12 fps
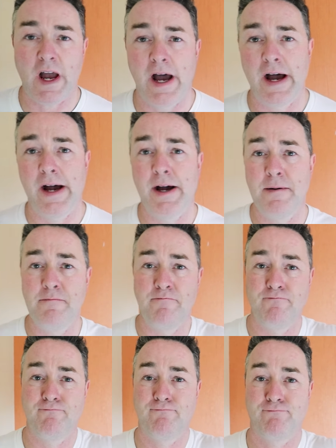
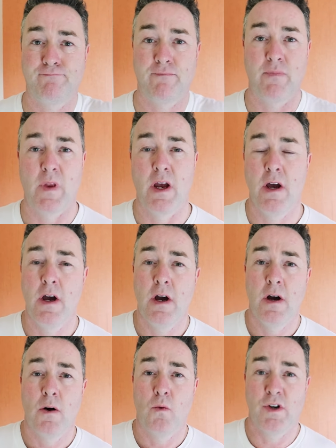
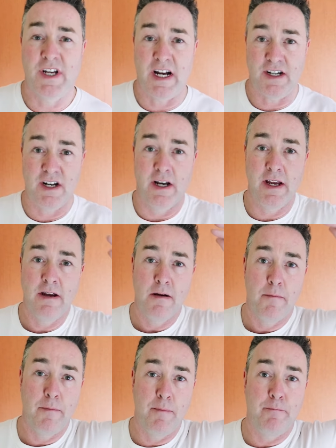was actually
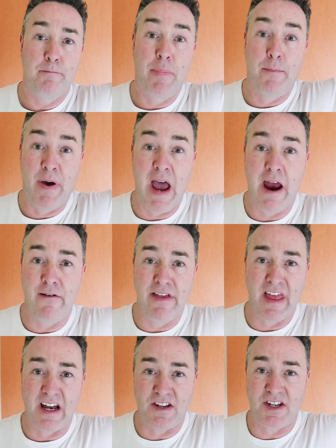
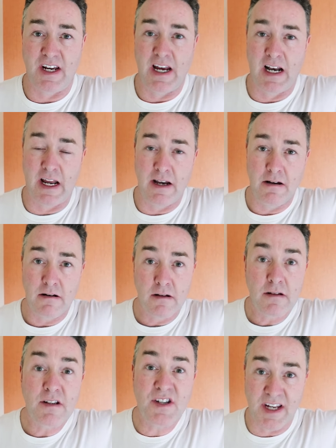preparing that ceiling,
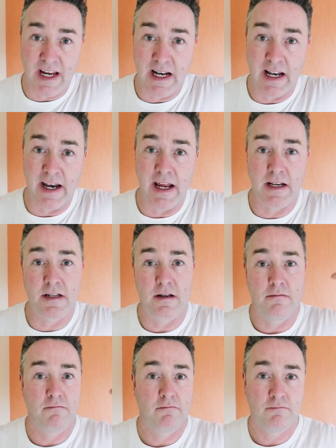sealing
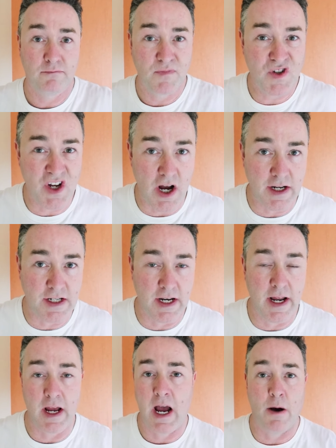it,
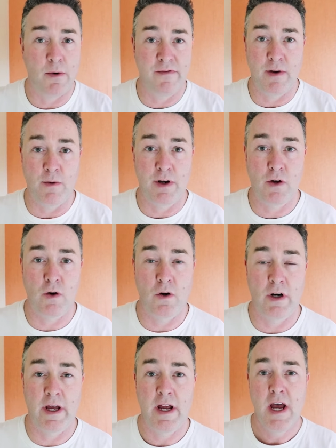sizing it, however you want to
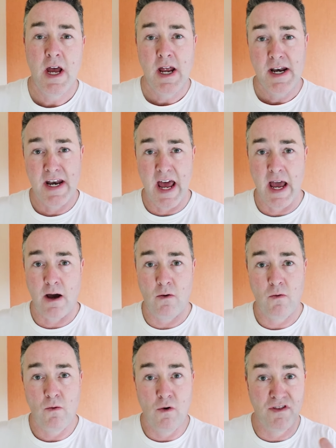call it.
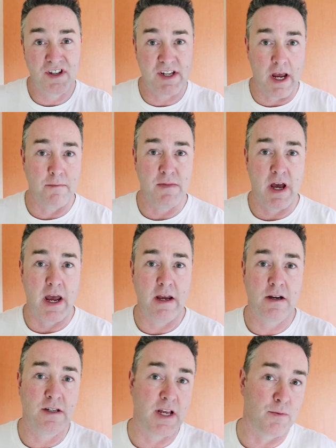Now, we're on the same day
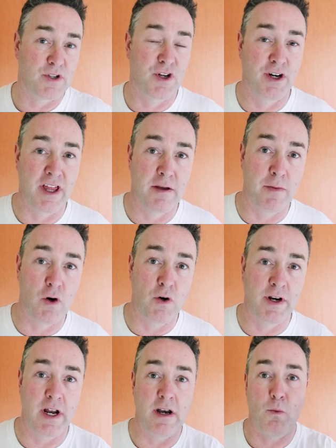because that was done in the
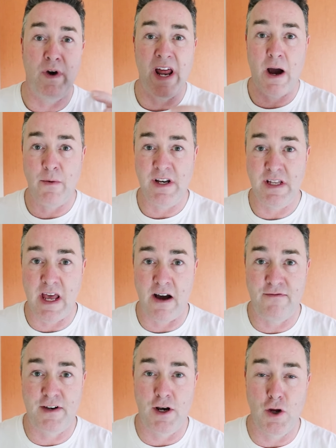morning. We're now in the
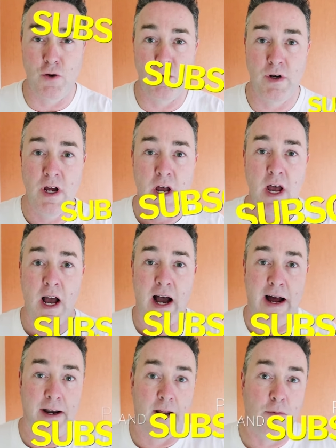afternoon,
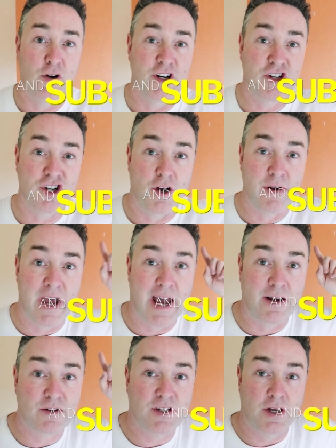and I'm going to show you
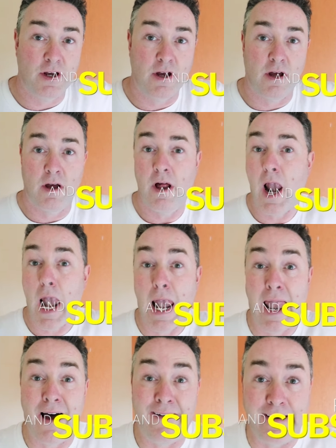how to
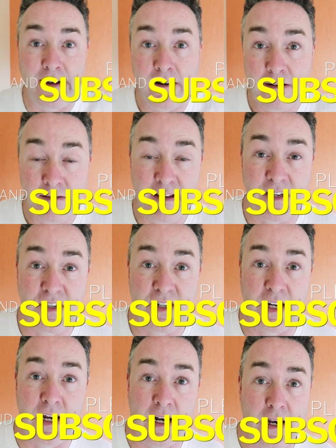line this
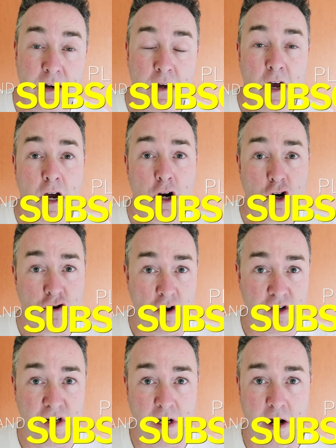ceiling,
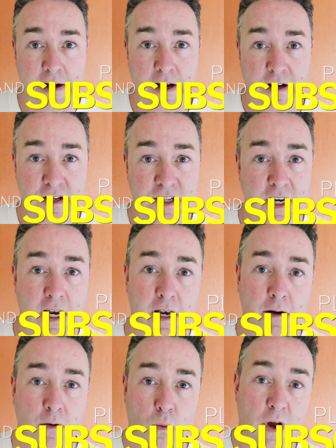cross-lining a
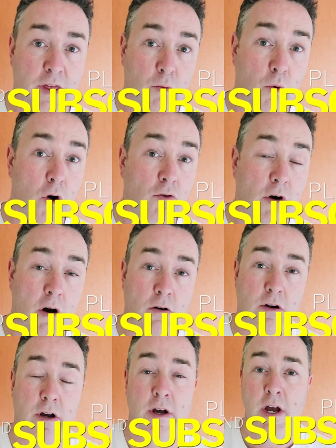ceiling with
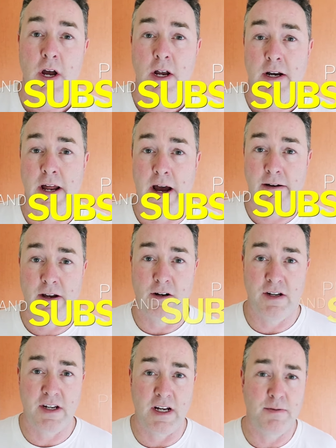WallRock. Now, you're
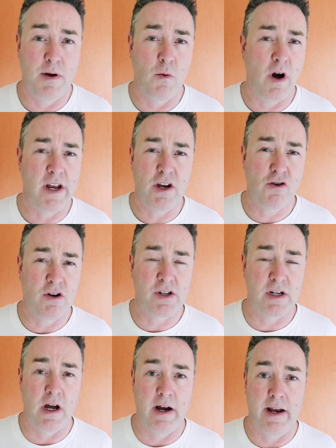going to say to me, why are you
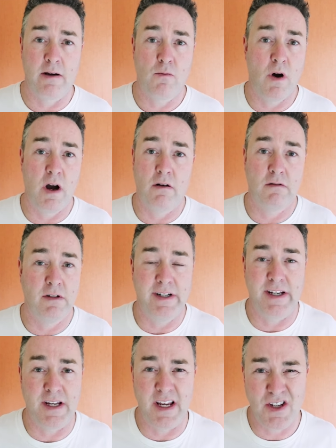cross-lining? Well,
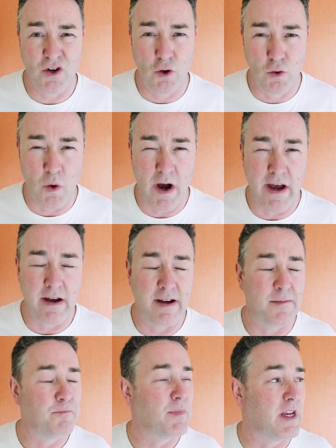it's a good
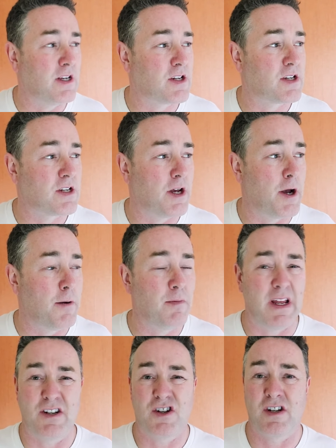way. It's
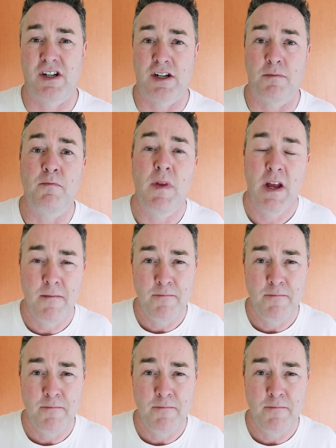let's